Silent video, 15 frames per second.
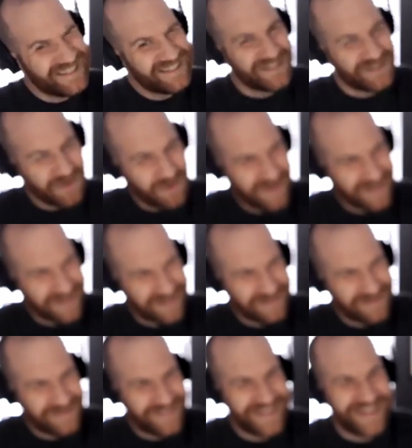sort
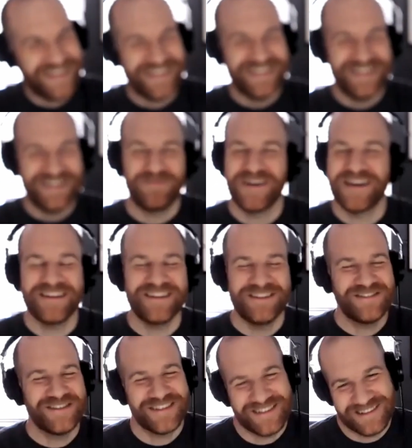of, but
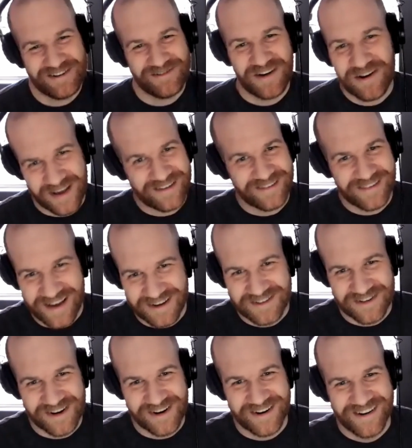you just go, okay, yeah,
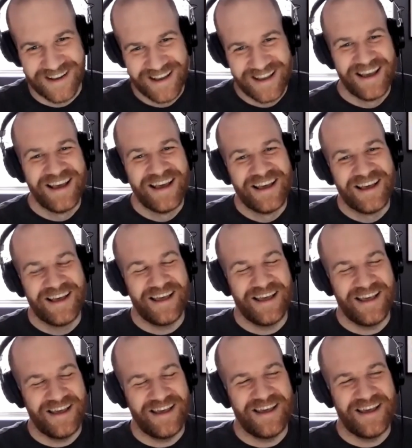sure.
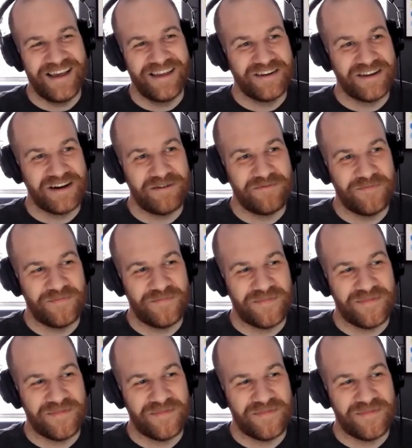And